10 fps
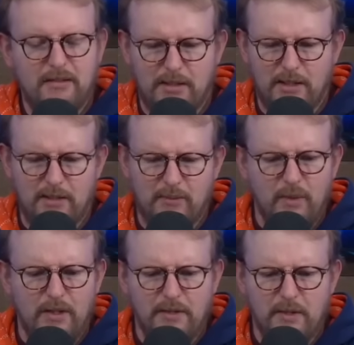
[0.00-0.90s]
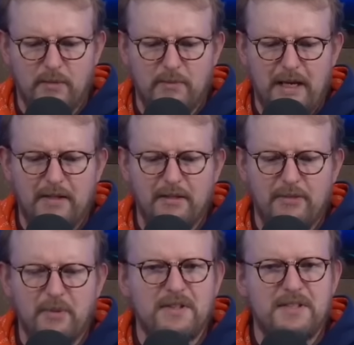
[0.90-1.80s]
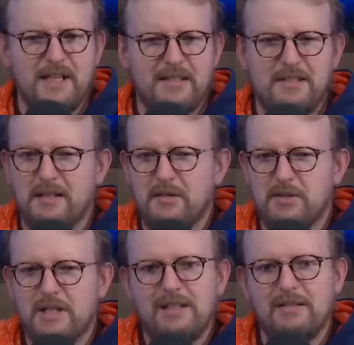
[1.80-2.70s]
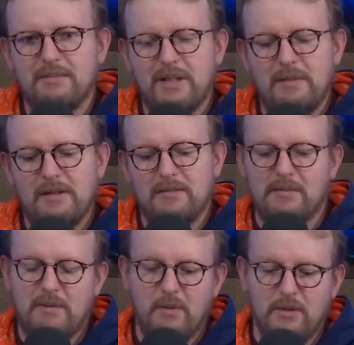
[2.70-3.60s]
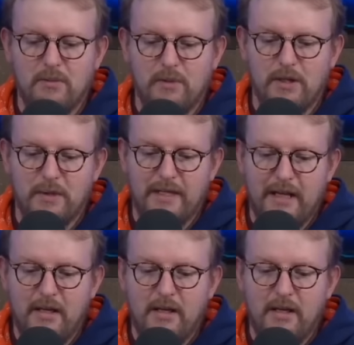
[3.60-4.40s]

Uh, well, no, Manolith with set synergy? Maybe maybe we'll, we'll go with that.